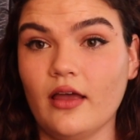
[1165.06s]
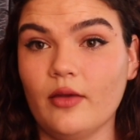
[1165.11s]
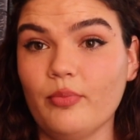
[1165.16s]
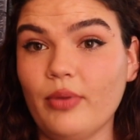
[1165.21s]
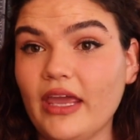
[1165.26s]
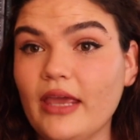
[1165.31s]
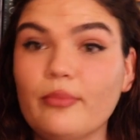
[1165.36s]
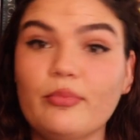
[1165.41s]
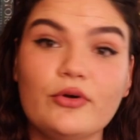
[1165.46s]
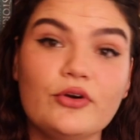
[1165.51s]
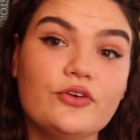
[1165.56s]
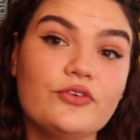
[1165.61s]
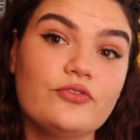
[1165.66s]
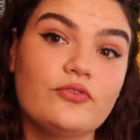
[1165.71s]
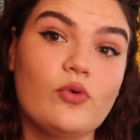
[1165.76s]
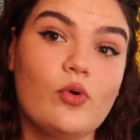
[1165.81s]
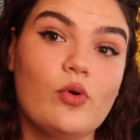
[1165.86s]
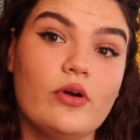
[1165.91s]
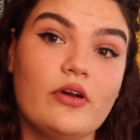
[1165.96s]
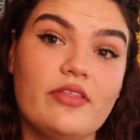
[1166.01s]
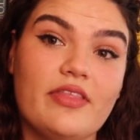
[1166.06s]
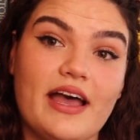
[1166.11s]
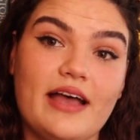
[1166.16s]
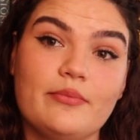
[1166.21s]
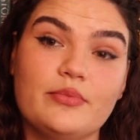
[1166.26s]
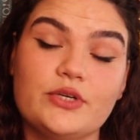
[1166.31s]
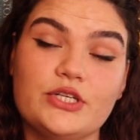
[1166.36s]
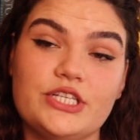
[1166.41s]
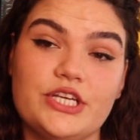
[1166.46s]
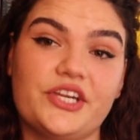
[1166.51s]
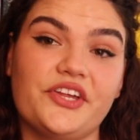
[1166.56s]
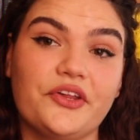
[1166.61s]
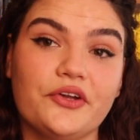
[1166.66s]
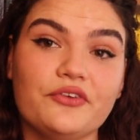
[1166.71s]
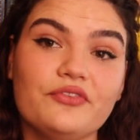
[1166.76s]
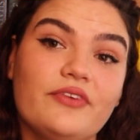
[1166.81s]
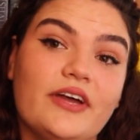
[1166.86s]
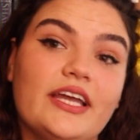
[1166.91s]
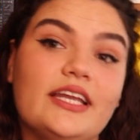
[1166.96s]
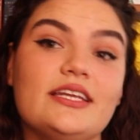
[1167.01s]
paper for that particular
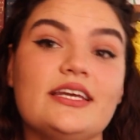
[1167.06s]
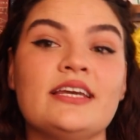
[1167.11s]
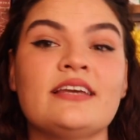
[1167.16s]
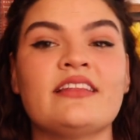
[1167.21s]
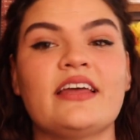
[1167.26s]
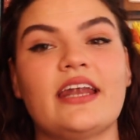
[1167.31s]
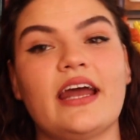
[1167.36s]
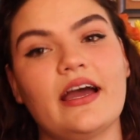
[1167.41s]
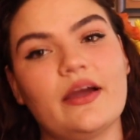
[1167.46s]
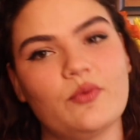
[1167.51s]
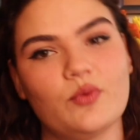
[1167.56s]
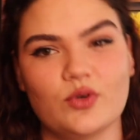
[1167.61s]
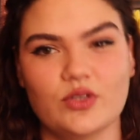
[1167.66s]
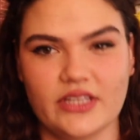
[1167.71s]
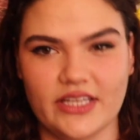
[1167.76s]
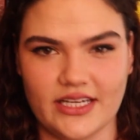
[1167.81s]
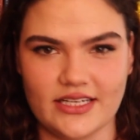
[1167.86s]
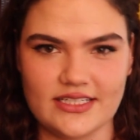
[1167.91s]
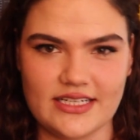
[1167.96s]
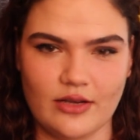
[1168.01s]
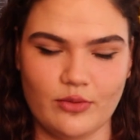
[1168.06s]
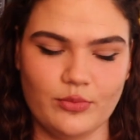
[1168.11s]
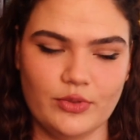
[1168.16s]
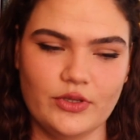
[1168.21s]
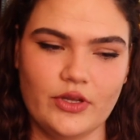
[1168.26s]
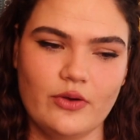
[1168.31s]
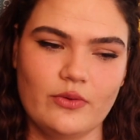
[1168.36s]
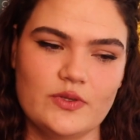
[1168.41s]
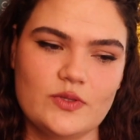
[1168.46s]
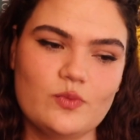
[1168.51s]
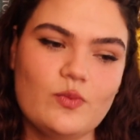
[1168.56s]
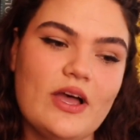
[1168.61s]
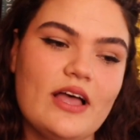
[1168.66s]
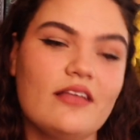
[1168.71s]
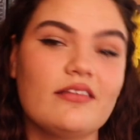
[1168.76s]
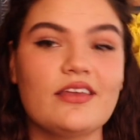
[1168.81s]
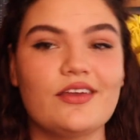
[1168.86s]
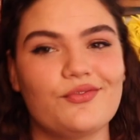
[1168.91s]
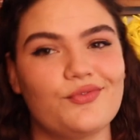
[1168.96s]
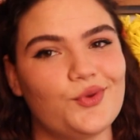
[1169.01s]
finding that I will link down below as
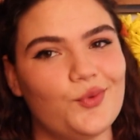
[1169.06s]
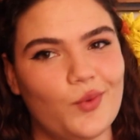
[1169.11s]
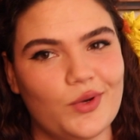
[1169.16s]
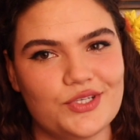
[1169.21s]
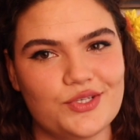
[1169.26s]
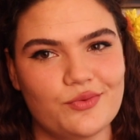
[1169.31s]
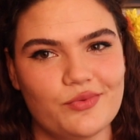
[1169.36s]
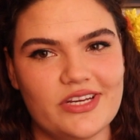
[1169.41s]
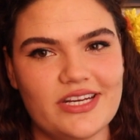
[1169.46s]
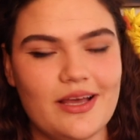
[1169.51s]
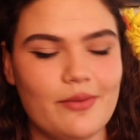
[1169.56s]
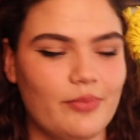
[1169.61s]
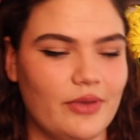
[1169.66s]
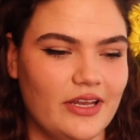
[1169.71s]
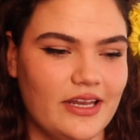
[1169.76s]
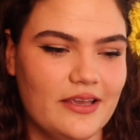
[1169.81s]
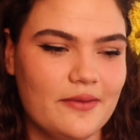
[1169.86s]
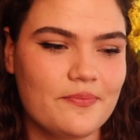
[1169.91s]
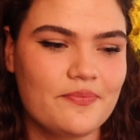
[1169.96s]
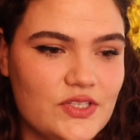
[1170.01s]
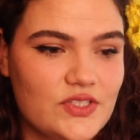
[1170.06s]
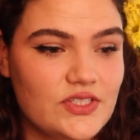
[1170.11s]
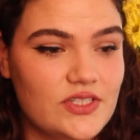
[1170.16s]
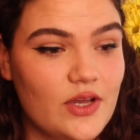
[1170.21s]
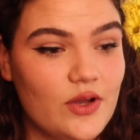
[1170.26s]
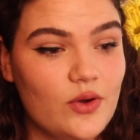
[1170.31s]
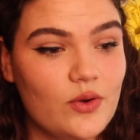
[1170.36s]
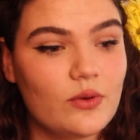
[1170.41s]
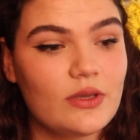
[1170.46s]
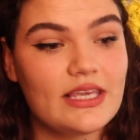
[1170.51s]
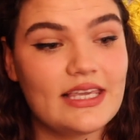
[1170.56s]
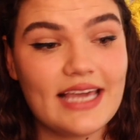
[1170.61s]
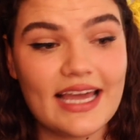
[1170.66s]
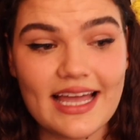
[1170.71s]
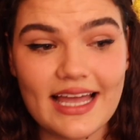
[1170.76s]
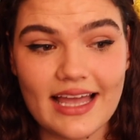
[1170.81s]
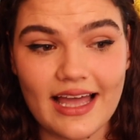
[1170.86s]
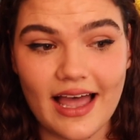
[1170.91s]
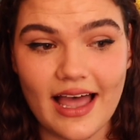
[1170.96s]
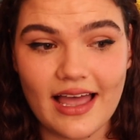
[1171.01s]
well if you want to read up on it. So
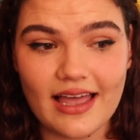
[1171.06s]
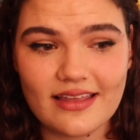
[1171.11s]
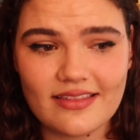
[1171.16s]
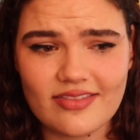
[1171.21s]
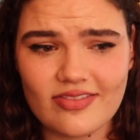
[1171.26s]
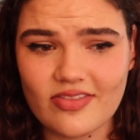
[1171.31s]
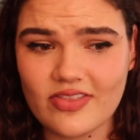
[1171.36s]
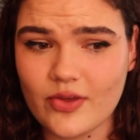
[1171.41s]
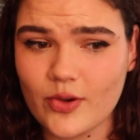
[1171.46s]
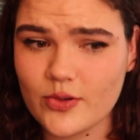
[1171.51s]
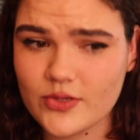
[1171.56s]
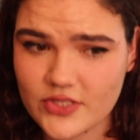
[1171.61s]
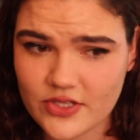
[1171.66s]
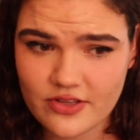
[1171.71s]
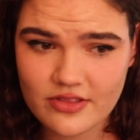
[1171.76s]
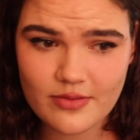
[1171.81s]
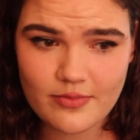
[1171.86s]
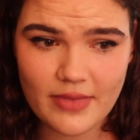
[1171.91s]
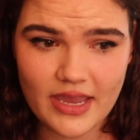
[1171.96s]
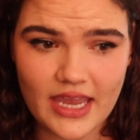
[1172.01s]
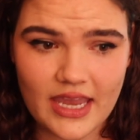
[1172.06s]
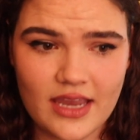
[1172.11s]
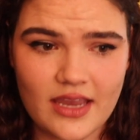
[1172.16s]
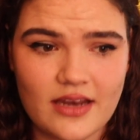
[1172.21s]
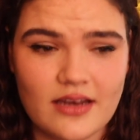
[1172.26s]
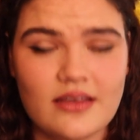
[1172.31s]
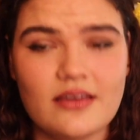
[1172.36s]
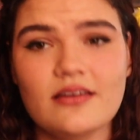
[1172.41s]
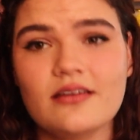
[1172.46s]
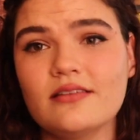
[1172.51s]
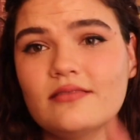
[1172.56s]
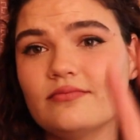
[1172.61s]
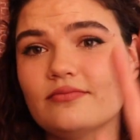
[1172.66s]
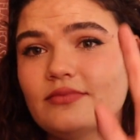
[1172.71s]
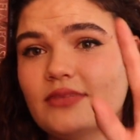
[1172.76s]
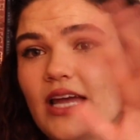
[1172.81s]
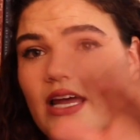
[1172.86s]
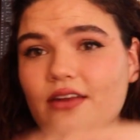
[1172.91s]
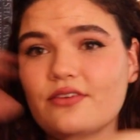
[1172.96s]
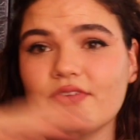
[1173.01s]
yeah, those are the main
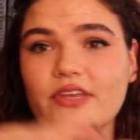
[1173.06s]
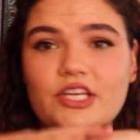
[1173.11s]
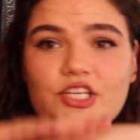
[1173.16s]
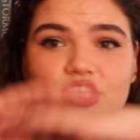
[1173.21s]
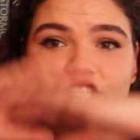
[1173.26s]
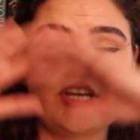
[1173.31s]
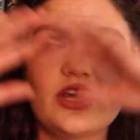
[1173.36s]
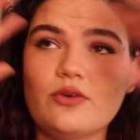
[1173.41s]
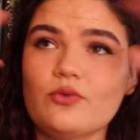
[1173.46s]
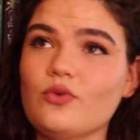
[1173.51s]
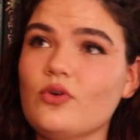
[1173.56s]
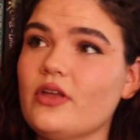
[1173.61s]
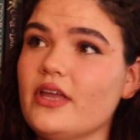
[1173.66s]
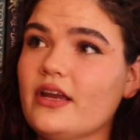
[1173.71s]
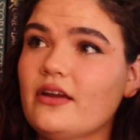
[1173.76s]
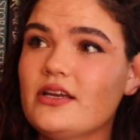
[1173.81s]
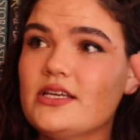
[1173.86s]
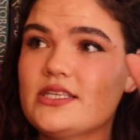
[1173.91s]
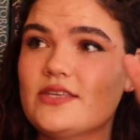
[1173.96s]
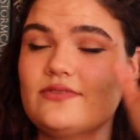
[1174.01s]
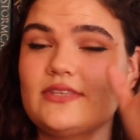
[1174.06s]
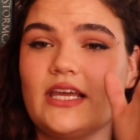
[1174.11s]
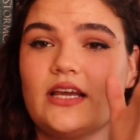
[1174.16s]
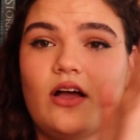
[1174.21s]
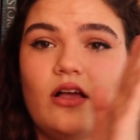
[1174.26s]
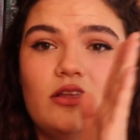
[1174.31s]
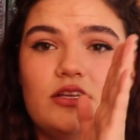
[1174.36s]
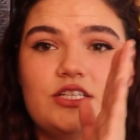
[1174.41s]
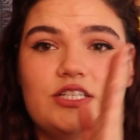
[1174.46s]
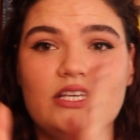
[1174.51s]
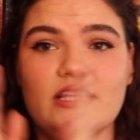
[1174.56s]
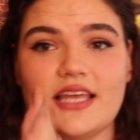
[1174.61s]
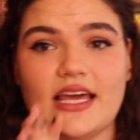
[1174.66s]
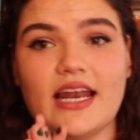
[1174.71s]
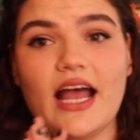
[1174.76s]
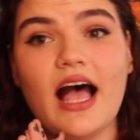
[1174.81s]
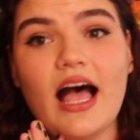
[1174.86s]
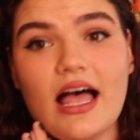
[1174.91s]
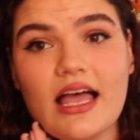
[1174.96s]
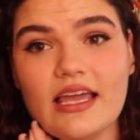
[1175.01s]
kind of like general areas of psychology
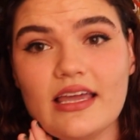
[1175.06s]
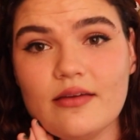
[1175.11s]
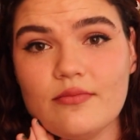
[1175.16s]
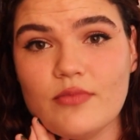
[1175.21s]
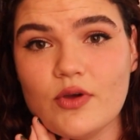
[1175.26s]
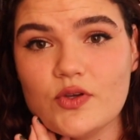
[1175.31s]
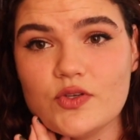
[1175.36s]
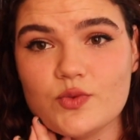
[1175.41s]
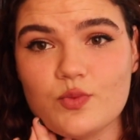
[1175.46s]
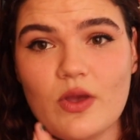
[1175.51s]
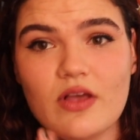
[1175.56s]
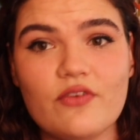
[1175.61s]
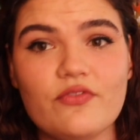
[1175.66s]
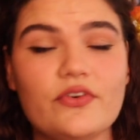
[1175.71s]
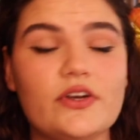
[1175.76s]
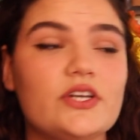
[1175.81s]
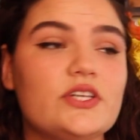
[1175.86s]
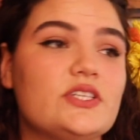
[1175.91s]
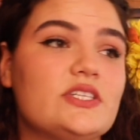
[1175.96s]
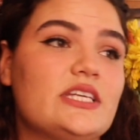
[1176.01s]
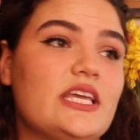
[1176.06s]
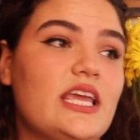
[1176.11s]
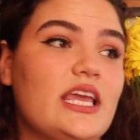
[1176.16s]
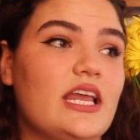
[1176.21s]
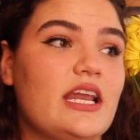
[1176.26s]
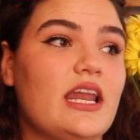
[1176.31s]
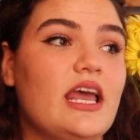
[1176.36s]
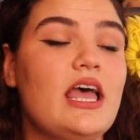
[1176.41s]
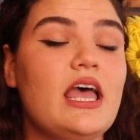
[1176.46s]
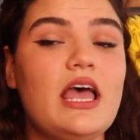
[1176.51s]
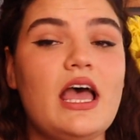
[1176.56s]
that I am most well versed in.